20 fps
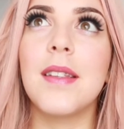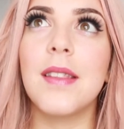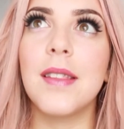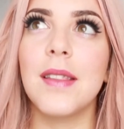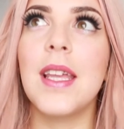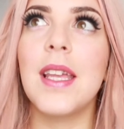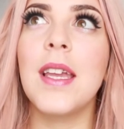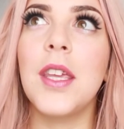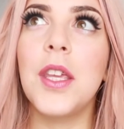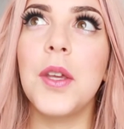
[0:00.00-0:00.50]

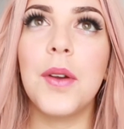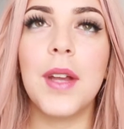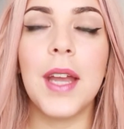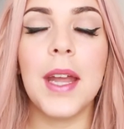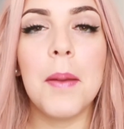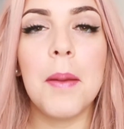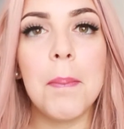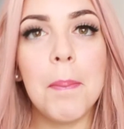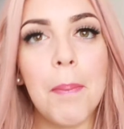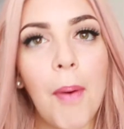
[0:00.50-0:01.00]
thing you
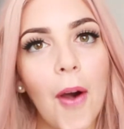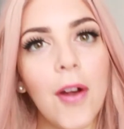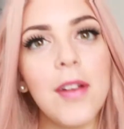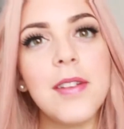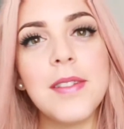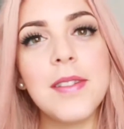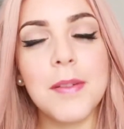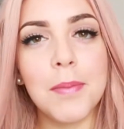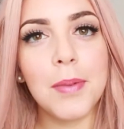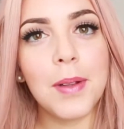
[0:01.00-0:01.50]
can
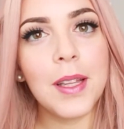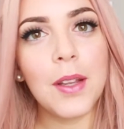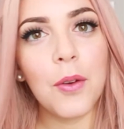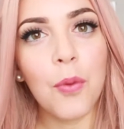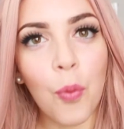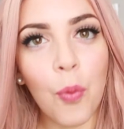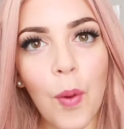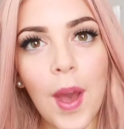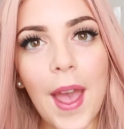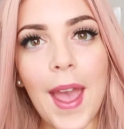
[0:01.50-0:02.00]

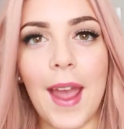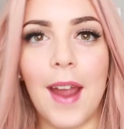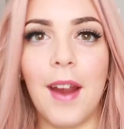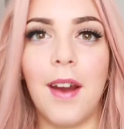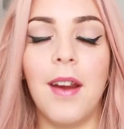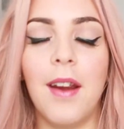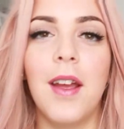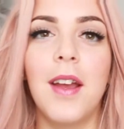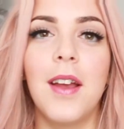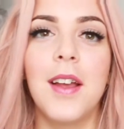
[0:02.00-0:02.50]
possibly
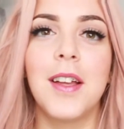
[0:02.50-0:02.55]
wear